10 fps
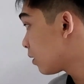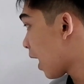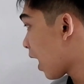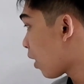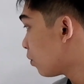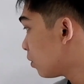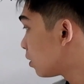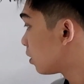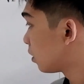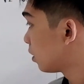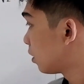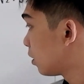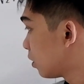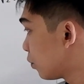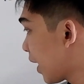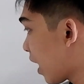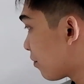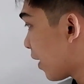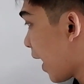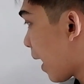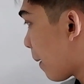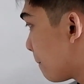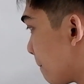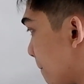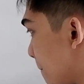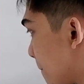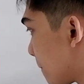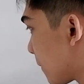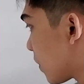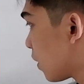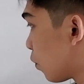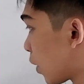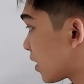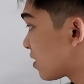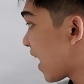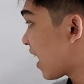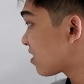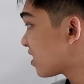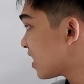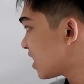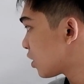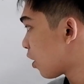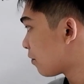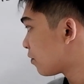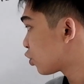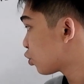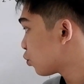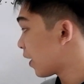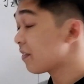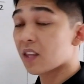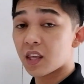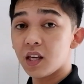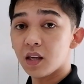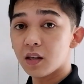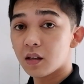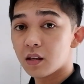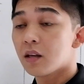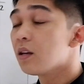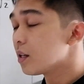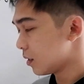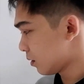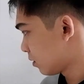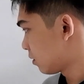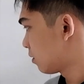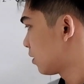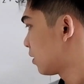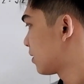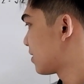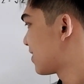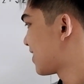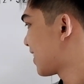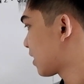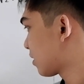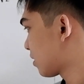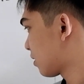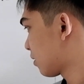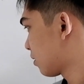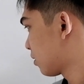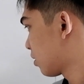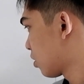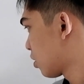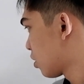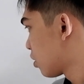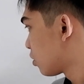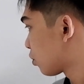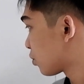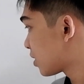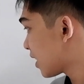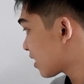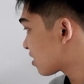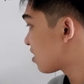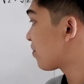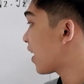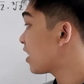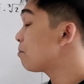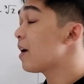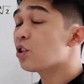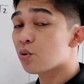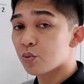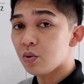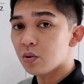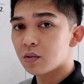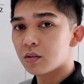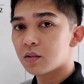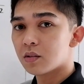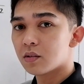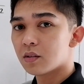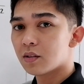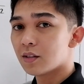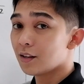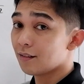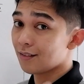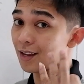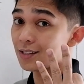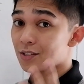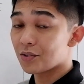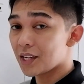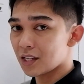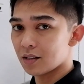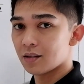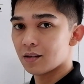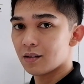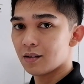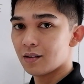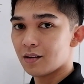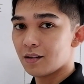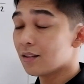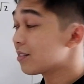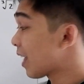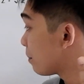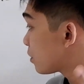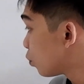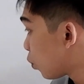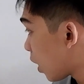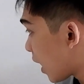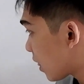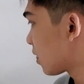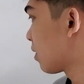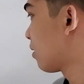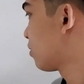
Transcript: Now, we have m. What is the LCD of 2 and 3? 6. So 6 divided by 2, that is 3, times 1,